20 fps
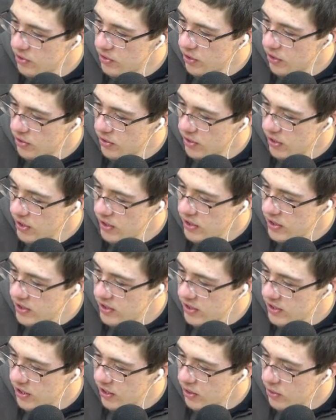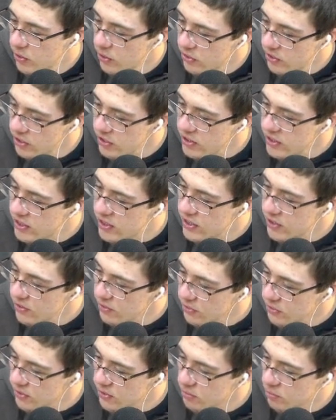they
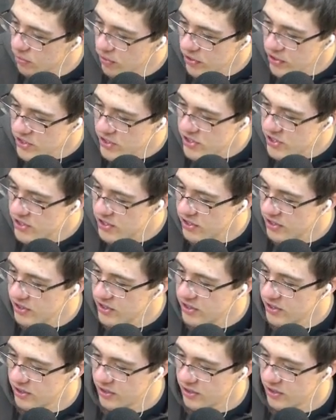killed the priest and